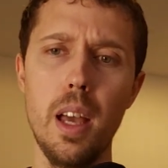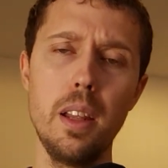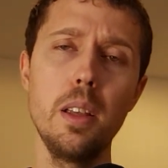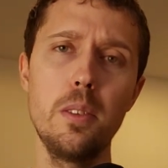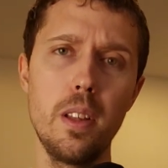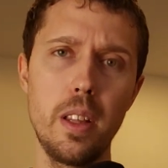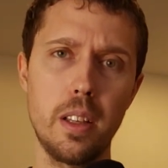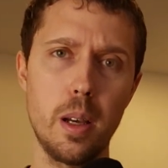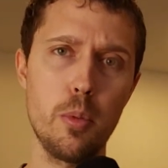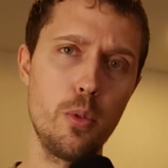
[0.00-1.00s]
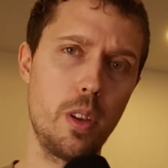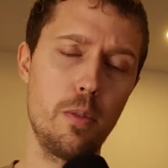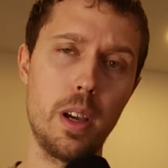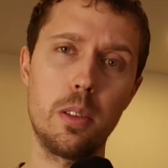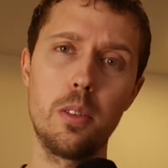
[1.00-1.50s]
And as they link up through the
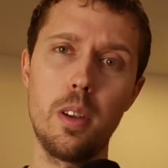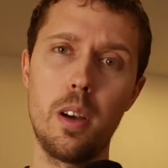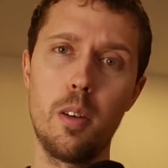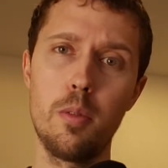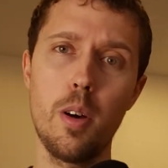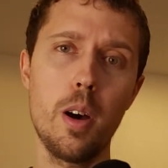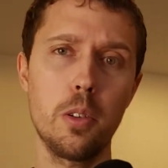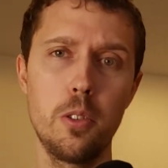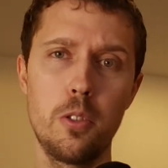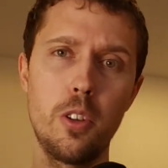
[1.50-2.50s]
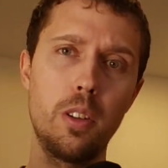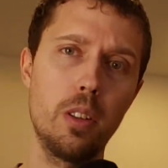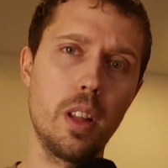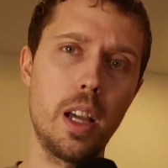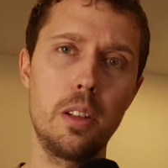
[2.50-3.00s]
effects of oxygen,
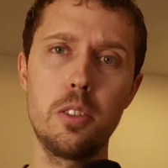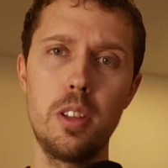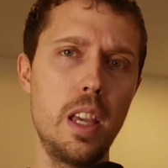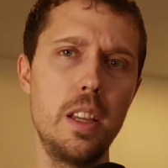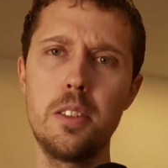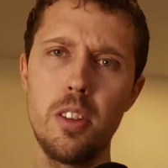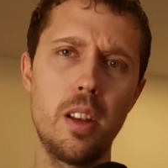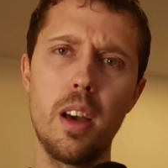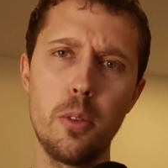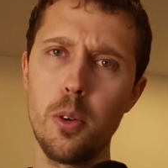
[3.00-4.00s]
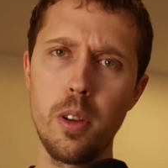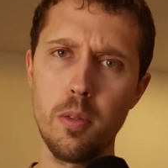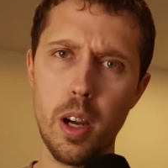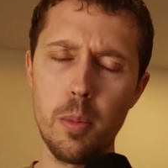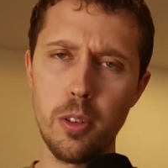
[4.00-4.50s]
light, heat, and other
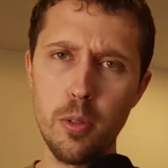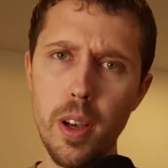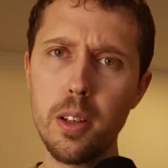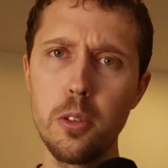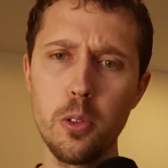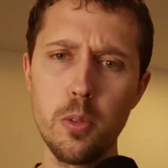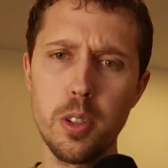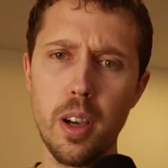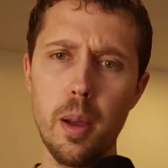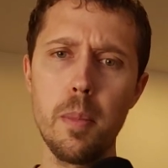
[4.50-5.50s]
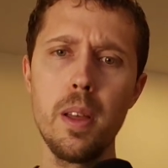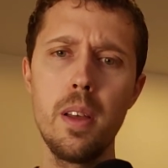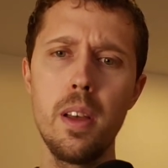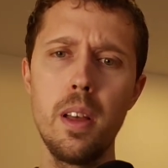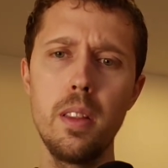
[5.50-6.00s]
environmental factors over time,
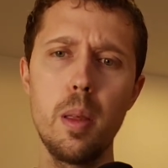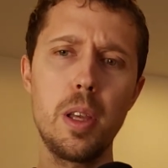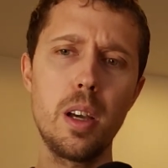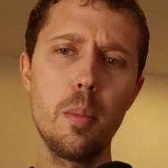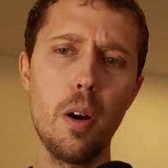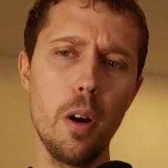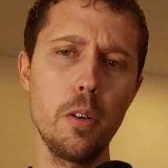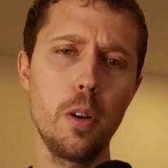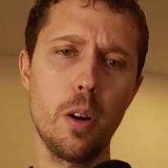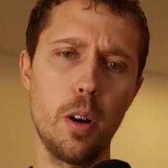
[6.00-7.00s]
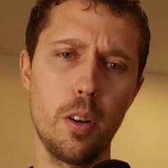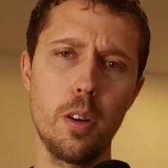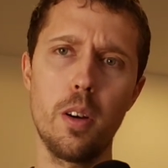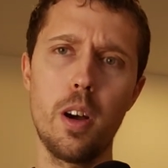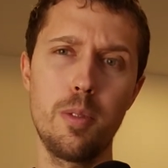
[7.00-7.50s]
they become harder and
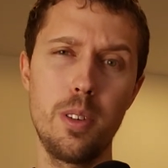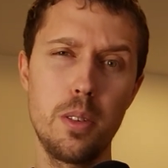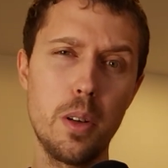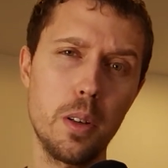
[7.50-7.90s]
harder, often